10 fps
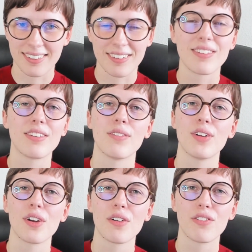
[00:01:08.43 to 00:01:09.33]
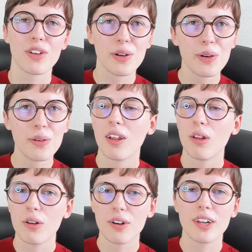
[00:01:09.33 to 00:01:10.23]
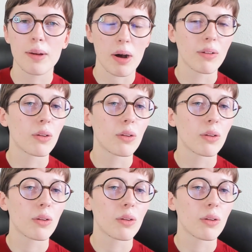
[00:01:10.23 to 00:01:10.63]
this is a video for you, learning about